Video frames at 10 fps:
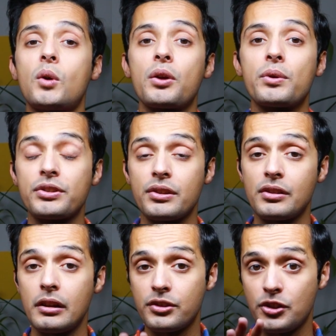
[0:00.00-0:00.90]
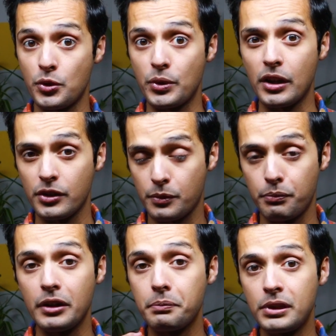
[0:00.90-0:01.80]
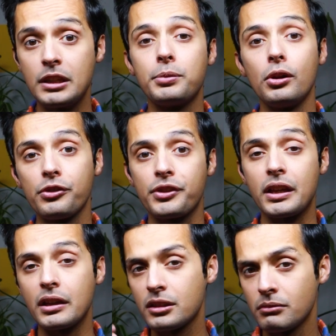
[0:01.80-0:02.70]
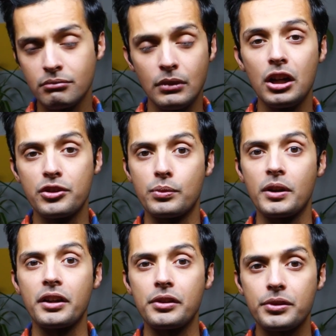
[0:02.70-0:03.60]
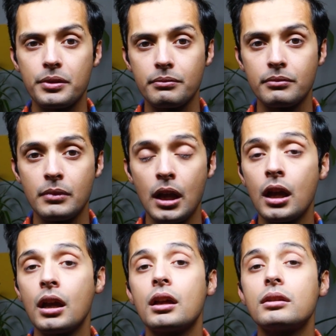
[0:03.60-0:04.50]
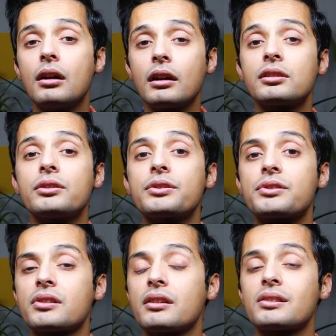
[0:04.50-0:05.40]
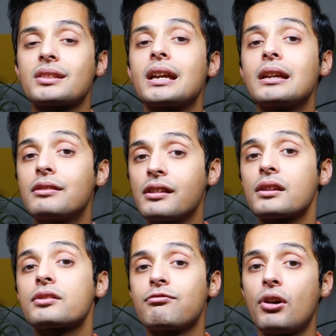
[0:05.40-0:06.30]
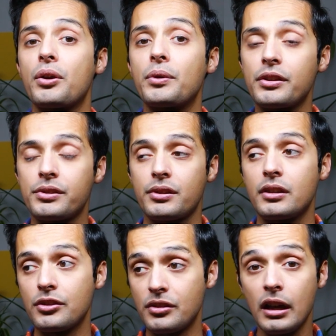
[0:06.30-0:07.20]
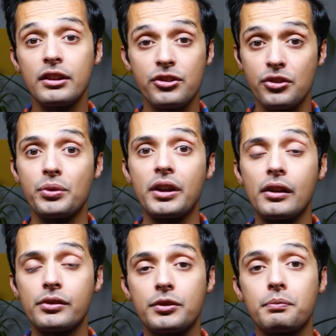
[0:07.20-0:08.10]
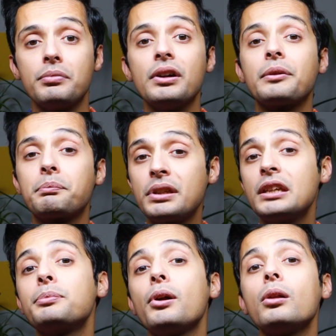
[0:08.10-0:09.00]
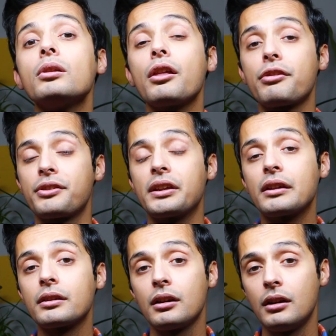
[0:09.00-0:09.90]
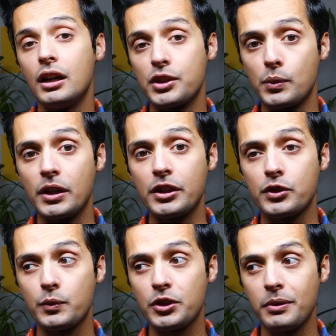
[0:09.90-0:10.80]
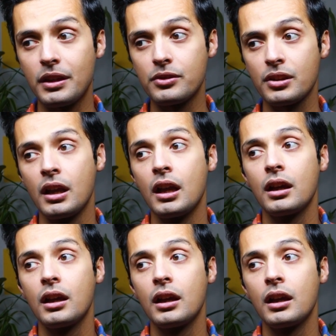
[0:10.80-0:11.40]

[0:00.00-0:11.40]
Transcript: virus is not serious, but people think otherwise. Doctors say this virus is not serious, but people think otherwise, which means